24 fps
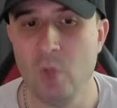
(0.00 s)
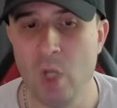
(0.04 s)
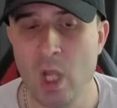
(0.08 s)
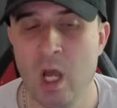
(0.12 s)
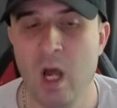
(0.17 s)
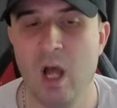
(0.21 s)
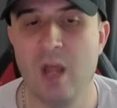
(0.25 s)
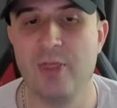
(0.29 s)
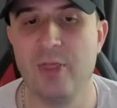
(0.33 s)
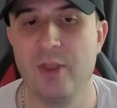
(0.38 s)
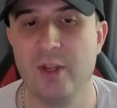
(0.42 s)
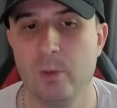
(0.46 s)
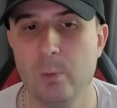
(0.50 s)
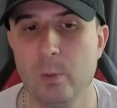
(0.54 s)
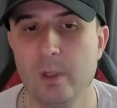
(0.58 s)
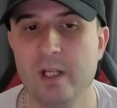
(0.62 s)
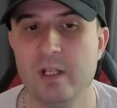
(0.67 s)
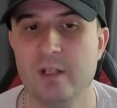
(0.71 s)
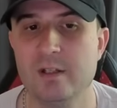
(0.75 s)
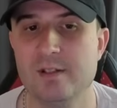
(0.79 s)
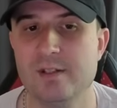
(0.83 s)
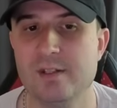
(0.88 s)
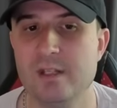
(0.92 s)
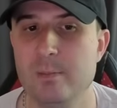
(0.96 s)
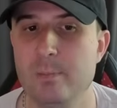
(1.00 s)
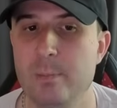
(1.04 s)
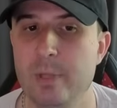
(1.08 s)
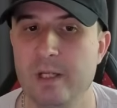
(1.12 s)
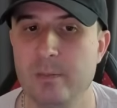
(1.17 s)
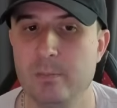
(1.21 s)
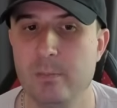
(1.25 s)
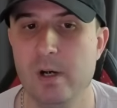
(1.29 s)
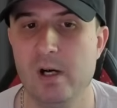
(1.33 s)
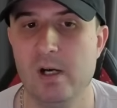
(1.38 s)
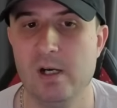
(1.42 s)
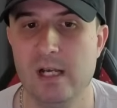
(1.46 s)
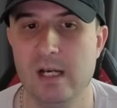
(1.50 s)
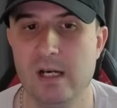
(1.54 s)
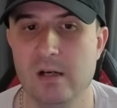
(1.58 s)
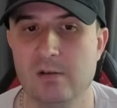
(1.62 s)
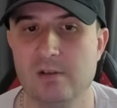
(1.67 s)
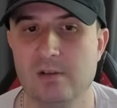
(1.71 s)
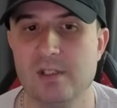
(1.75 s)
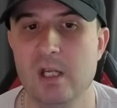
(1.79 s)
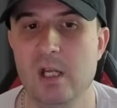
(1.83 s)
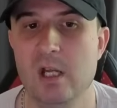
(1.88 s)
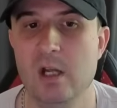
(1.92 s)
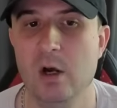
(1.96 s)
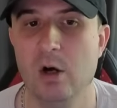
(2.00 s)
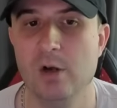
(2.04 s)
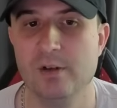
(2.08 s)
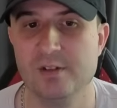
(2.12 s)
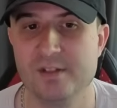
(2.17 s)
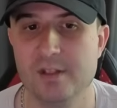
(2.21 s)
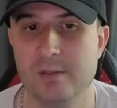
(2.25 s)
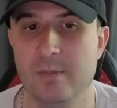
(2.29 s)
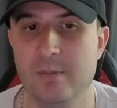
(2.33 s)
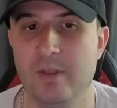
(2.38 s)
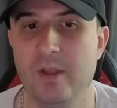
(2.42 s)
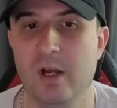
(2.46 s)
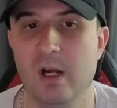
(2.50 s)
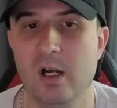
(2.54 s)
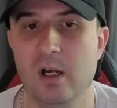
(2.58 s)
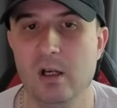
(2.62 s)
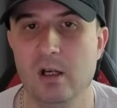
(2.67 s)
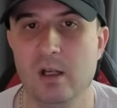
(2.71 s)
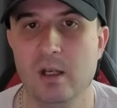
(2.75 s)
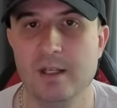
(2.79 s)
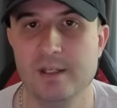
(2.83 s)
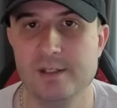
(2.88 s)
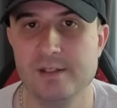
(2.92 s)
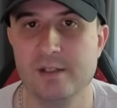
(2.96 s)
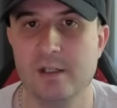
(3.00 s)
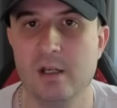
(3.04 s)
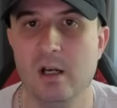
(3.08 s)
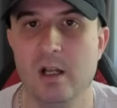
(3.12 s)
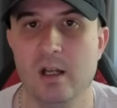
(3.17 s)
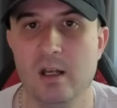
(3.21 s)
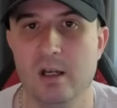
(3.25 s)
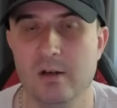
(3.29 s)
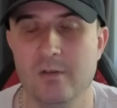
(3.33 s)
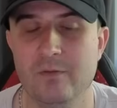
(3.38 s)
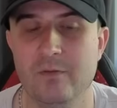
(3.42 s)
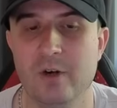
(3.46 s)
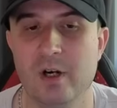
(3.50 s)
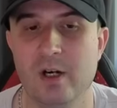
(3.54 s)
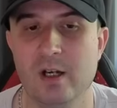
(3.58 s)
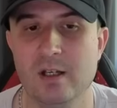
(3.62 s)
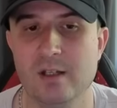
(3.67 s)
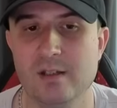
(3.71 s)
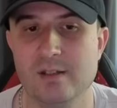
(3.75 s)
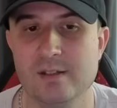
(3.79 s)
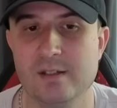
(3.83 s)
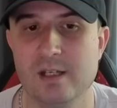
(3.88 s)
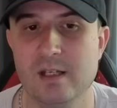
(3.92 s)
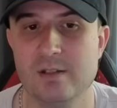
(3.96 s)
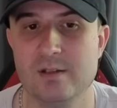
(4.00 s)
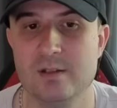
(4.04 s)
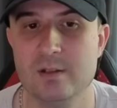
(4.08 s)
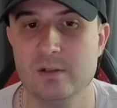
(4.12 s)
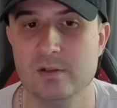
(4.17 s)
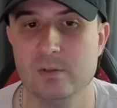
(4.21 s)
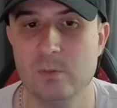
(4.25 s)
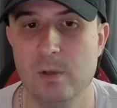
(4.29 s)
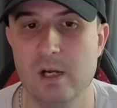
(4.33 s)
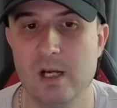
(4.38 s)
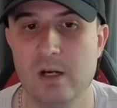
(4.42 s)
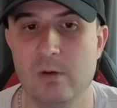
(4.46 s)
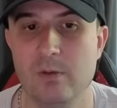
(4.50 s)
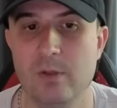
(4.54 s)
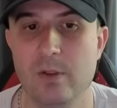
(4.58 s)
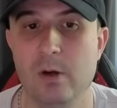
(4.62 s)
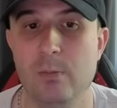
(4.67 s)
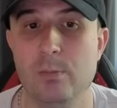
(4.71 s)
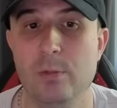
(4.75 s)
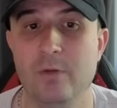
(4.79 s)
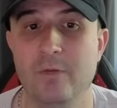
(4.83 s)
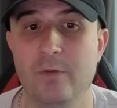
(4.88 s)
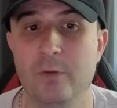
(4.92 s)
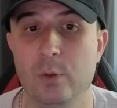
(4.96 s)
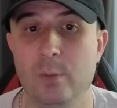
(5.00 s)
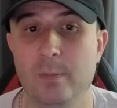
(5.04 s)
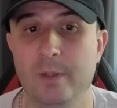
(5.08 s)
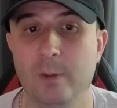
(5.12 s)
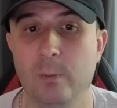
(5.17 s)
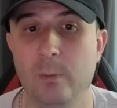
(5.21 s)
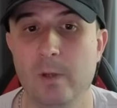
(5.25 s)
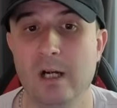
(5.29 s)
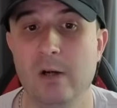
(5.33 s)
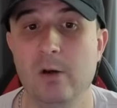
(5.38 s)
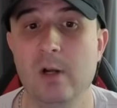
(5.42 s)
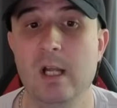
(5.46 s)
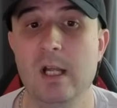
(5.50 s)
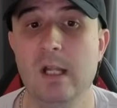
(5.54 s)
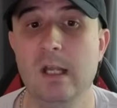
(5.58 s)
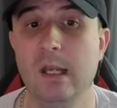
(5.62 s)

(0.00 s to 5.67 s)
I think we're going to see big buyouts on some of the early Scarlet and Violet sets as well that are performing well,